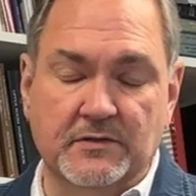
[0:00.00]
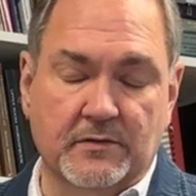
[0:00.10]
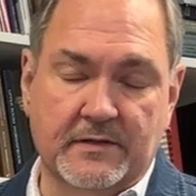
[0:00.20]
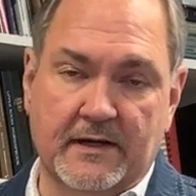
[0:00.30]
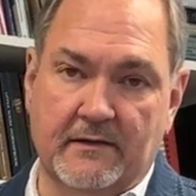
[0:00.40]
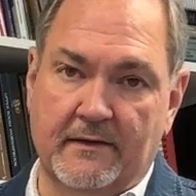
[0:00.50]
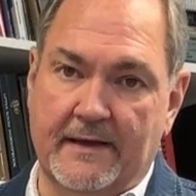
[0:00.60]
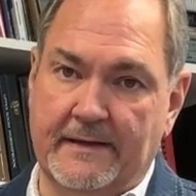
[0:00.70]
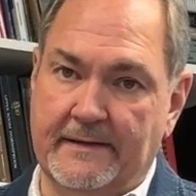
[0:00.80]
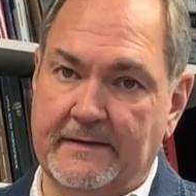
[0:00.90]
North
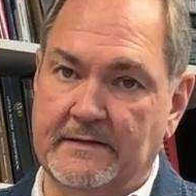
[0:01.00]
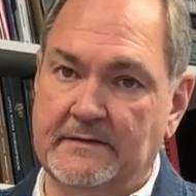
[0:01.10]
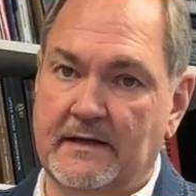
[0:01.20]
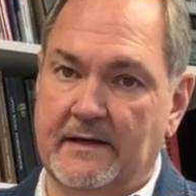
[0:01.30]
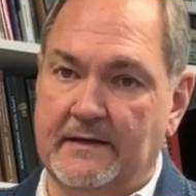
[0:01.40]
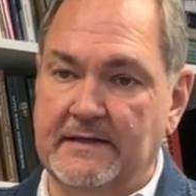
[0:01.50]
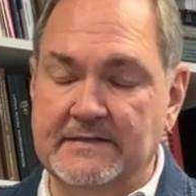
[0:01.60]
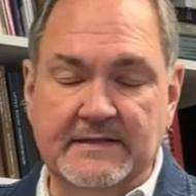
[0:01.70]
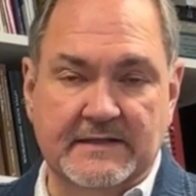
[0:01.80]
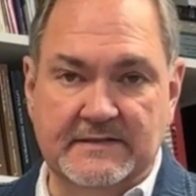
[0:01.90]
Carolina, East
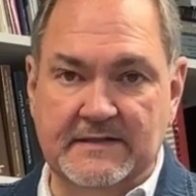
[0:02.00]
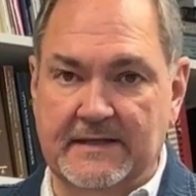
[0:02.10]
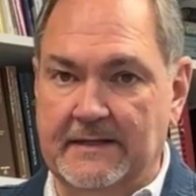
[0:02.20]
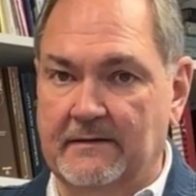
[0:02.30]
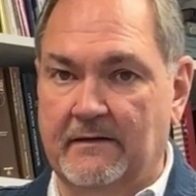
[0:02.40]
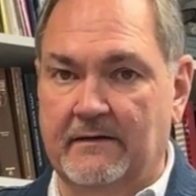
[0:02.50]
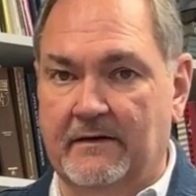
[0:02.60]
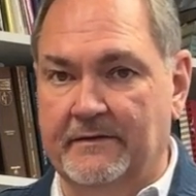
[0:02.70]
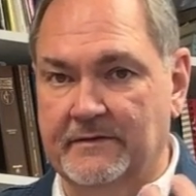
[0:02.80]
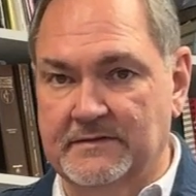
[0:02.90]
Tennessee.
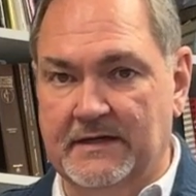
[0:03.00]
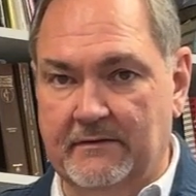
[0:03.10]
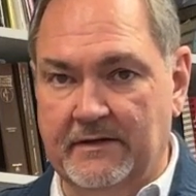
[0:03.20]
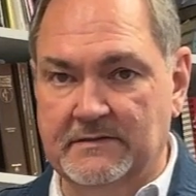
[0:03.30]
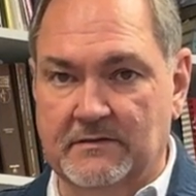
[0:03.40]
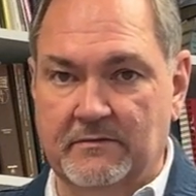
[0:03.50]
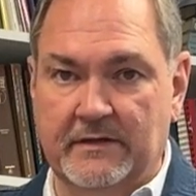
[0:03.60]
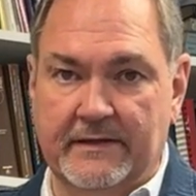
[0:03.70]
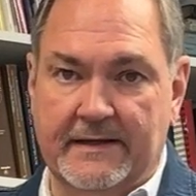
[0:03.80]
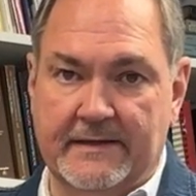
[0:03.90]
All those areas are
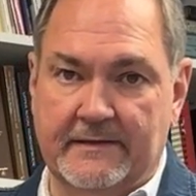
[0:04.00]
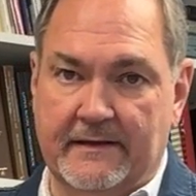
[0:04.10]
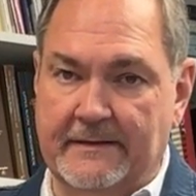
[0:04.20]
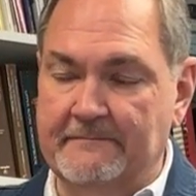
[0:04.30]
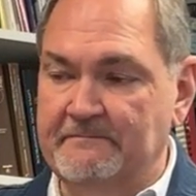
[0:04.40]
really kind of like,